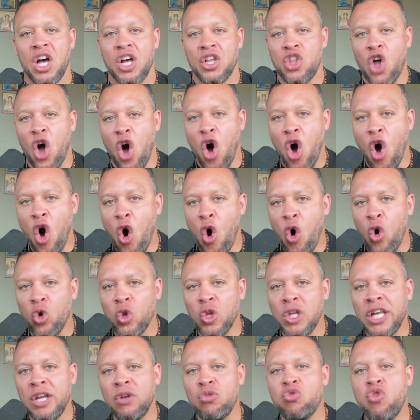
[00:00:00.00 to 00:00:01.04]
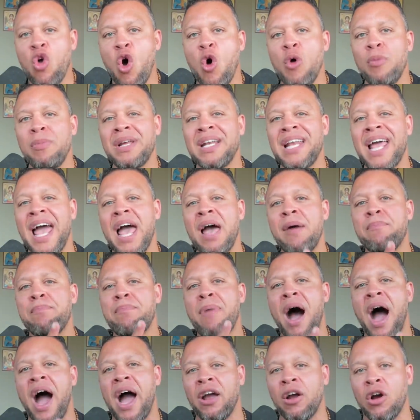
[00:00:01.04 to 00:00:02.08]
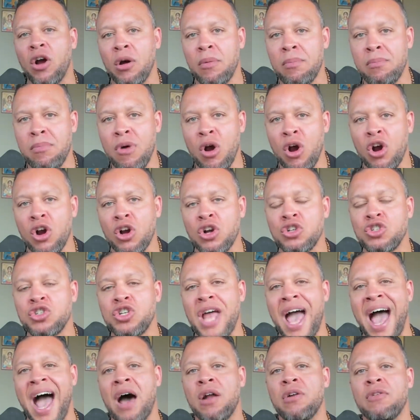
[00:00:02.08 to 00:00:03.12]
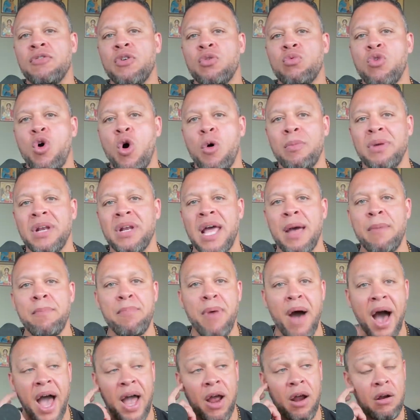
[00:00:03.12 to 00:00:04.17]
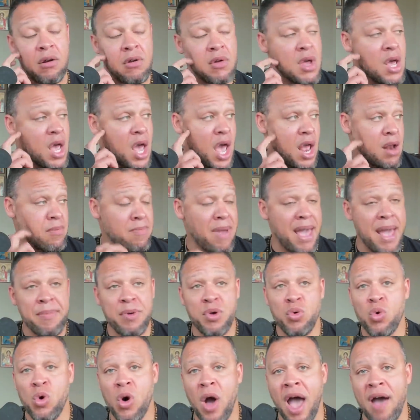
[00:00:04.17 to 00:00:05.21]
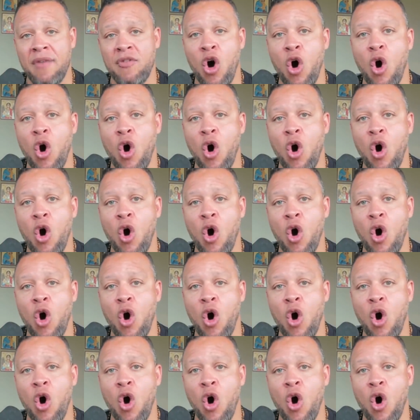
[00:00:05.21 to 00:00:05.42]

The Holy Roman Empire emerged out of the Roman Empire. And maybe we'll have a